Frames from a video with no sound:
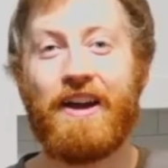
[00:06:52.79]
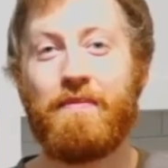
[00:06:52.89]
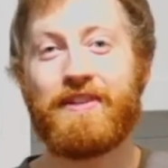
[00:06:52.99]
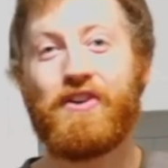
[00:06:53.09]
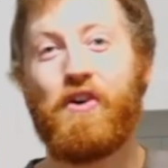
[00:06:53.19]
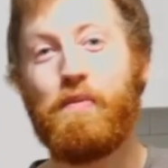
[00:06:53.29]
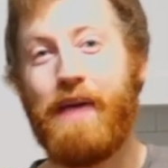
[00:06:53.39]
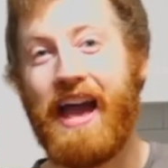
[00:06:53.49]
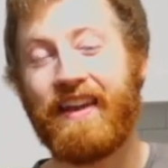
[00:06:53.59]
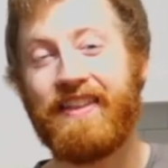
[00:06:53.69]
almost a whole
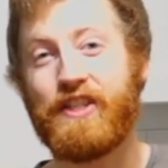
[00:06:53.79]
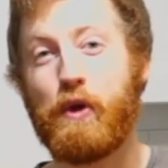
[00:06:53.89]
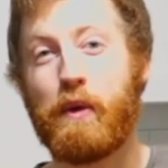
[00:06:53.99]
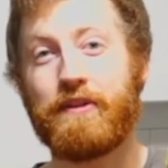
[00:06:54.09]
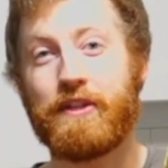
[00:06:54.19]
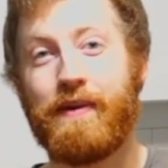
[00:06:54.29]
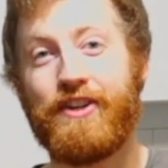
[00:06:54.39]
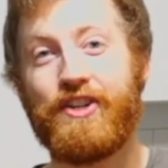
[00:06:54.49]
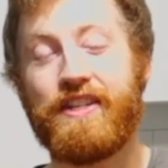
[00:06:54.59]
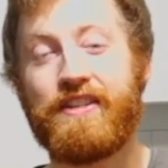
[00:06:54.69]
pack of these normal
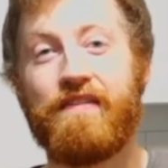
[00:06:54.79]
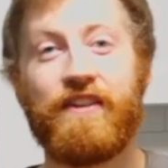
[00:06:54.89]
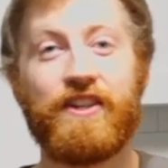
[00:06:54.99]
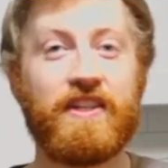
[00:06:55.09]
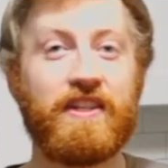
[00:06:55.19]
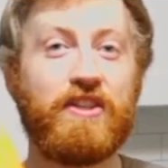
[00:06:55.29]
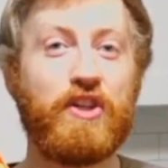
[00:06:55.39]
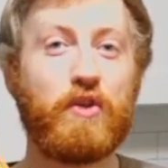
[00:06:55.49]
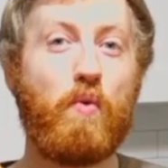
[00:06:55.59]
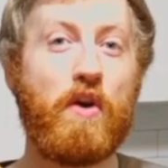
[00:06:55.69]
sponges versus
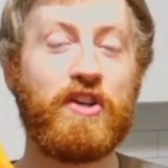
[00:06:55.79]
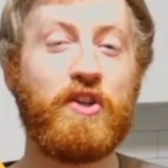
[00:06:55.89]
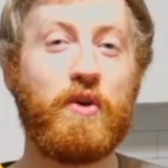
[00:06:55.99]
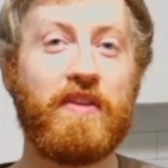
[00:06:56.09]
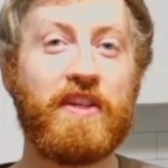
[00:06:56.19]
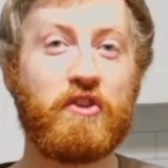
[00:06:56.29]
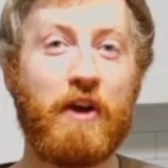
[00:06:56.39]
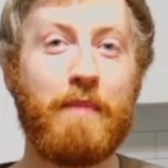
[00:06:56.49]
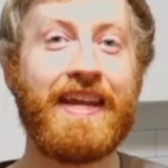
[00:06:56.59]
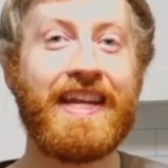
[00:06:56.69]
just one or two of these
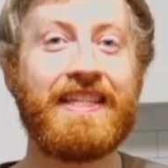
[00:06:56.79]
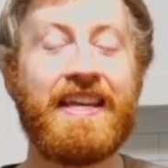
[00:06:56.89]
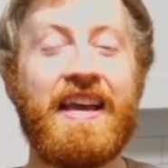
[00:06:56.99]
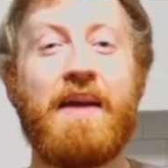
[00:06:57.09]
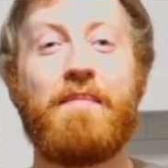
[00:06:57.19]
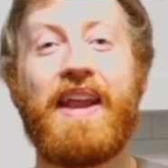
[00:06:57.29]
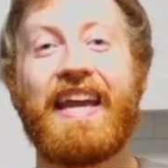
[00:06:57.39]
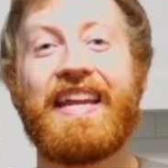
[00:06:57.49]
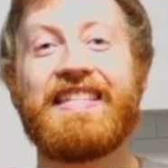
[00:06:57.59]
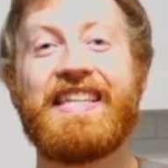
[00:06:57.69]
Scrub Daddies, but I
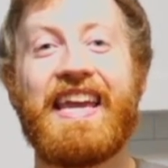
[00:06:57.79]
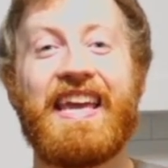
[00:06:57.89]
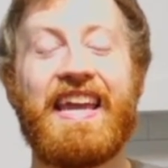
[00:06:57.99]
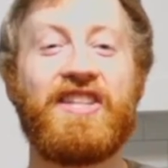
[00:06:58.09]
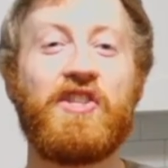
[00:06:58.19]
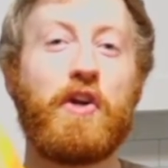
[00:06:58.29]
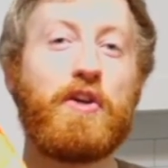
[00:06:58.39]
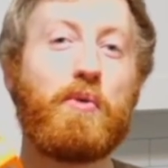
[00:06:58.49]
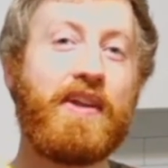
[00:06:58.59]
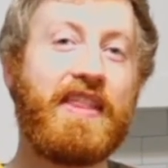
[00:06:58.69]
gotta say, it is
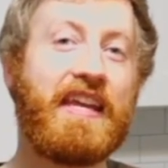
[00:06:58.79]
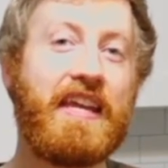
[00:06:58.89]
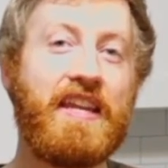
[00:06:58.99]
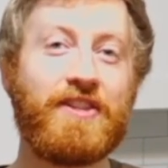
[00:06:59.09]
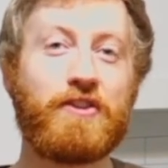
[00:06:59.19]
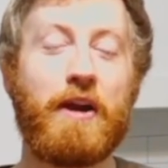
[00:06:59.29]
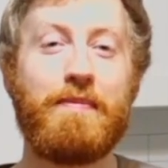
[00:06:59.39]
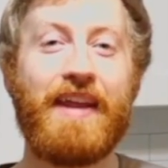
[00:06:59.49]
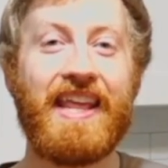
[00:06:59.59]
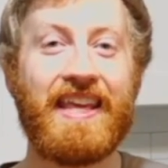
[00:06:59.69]
totally worth it getting the
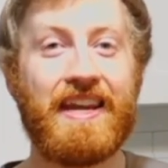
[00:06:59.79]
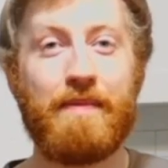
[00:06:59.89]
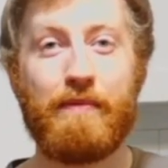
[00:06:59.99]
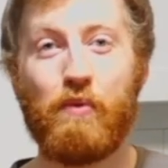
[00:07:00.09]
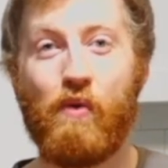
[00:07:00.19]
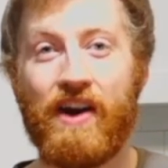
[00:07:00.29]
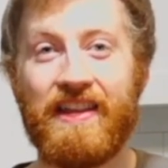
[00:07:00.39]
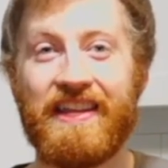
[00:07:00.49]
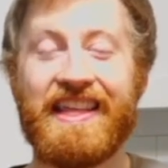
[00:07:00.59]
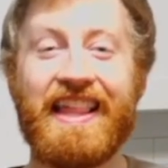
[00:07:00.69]
Scrub Daddy. Number one, they